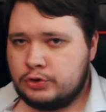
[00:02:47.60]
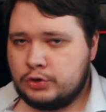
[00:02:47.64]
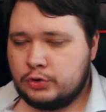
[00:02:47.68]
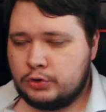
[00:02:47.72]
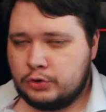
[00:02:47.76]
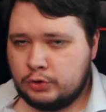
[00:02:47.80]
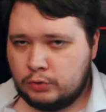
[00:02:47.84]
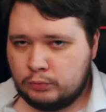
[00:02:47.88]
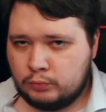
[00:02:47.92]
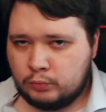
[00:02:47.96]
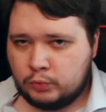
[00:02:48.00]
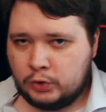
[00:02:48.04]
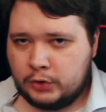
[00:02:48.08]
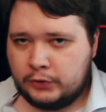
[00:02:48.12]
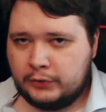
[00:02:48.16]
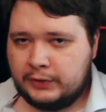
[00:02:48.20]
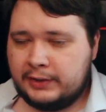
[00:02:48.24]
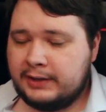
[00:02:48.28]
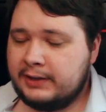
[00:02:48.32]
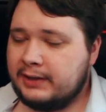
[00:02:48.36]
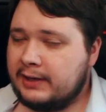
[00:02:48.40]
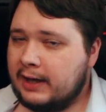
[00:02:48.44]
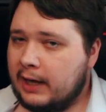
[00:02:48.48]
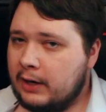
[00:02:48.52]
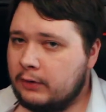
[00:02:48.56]
So don't
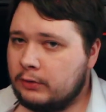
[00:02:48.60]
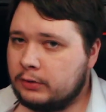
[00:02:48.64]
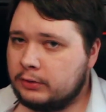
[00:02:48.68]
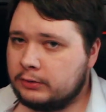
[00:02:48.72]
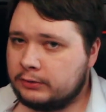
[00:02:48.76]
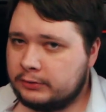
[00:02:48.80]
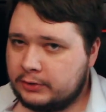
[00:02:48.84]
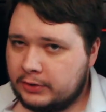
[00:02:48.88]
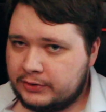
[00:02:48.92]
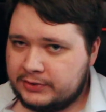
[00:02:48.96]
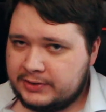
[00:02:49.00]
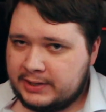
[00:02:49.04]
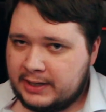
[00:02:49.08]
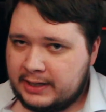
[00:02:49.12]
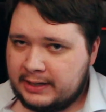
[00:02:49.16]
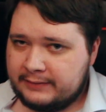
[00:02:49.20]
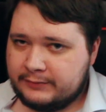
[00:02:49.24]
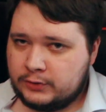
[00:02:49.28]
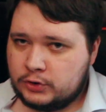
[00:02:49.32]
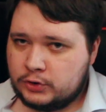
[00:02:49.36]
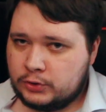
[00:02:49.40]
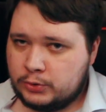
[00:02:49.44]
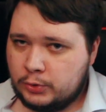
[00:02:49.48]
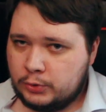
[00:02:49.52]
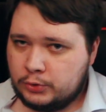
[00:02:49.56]
worry, Geralt does
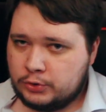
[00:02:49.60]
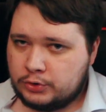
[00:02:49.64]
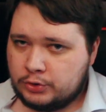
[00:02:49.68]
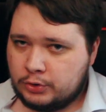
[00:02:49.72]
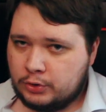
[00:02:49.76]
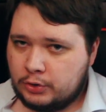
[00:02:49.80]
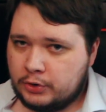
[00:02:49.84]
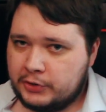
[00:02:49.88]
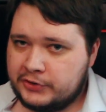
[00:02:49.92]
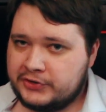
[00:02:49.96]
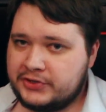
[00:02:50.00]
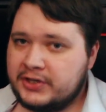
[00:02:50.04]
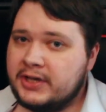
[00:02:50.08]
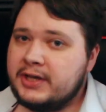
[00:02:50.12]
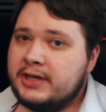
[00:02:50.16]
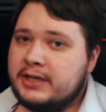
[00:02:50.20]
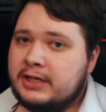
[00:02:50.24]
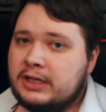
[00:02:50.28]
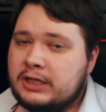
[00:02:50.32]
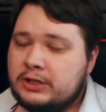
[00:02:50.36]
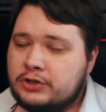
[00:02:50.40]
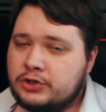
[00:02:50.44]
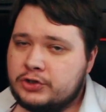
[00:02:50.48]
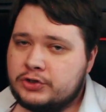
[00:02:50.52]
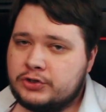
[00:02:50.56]
have his two swords,
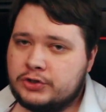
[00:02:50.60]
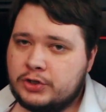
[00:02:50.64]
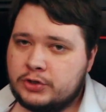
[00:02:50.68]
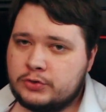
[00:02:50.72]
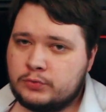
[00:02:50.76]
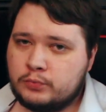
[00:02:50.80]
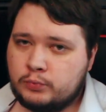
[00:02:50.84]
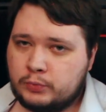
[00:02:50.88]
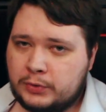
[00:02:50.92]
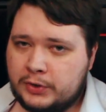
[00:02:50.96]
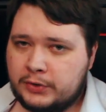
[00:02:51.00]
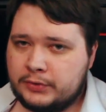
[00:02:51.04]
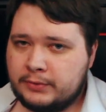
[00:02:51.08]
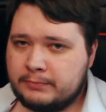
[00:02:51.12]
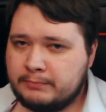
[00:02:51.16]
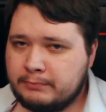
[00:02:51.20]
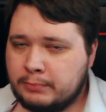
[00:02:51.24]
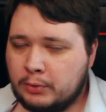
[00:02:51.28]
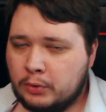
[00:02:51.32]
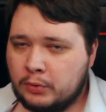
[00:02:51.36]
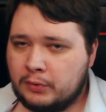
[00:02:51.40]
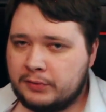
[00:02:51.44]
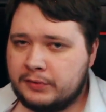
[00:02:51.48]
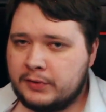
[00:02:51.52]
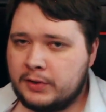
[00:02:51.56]
he just doesn't wear them
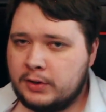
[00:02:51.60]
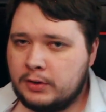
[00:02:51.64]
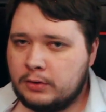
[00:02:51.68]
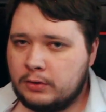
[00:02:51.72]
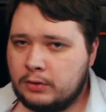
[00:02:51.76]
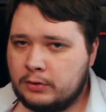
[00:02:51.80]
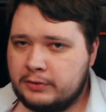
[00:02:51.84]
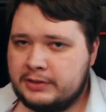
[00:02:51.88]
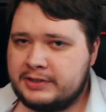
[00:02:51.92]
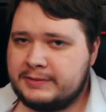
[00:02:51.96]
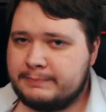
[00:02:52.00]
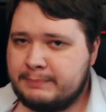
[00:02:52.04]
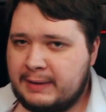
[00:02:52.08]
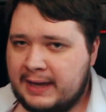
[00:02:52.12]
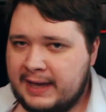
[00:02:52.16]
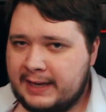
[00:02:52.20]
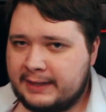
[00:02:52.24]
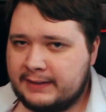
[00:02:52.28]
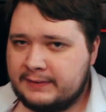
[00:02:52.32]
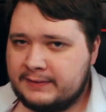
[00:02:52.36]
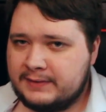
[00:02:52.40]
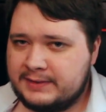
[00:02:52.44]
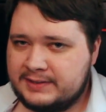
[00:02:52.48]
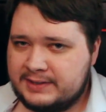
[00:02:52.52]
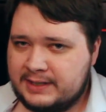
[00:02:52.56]
both on his
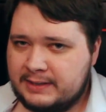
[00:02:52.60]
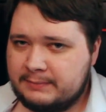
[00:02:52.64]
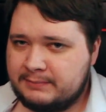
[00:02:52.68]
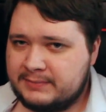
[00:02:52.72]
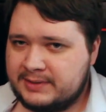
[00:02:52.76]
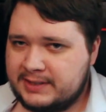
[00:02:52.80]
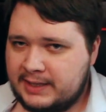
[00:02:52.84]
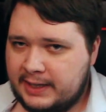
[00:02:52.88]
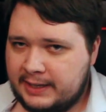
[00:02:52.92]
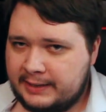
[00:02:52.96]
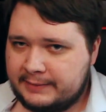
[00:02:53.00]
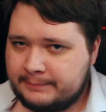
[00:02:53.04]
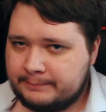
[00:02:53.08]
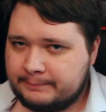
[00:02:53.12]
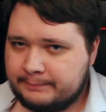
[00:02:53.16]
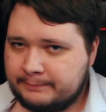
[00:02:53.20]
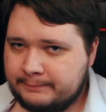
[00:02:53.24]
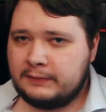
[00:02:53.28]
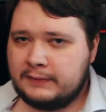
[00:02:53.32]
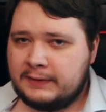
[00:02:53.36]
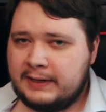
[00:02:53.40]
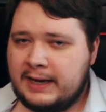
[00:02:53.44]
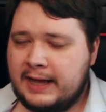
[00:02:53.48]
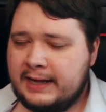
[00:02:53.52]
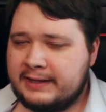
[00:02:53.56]
back at the same time.
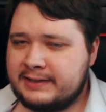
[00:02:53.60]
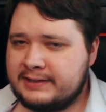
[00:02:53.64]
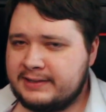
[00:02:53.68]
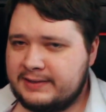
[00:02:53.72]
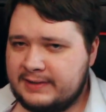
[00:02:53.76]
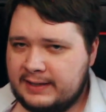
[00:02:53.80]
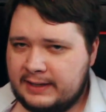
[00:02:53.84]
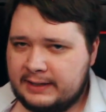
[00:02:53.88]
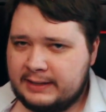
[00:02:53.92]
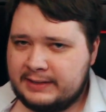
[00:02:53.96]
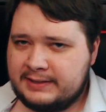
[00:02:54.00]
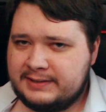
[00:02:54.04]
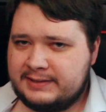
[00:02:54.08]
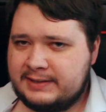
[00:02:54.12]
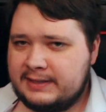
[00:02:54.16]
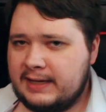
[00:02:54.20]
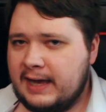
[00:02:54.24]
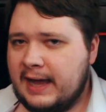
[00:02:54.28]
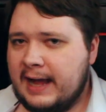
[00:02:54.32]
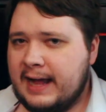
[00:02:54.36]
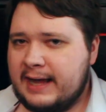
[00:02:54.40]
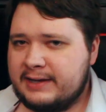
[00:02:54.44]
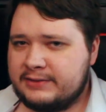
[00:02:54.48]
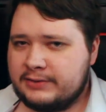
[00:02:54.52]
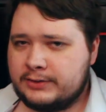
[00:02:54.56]
The next thing I see
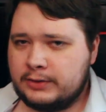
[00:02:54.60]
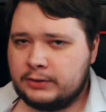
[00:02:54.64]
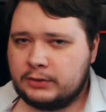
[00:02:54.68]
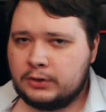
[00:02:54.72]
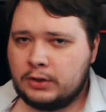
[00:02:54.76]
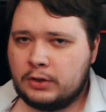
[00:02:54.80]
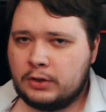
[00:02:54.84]
asked a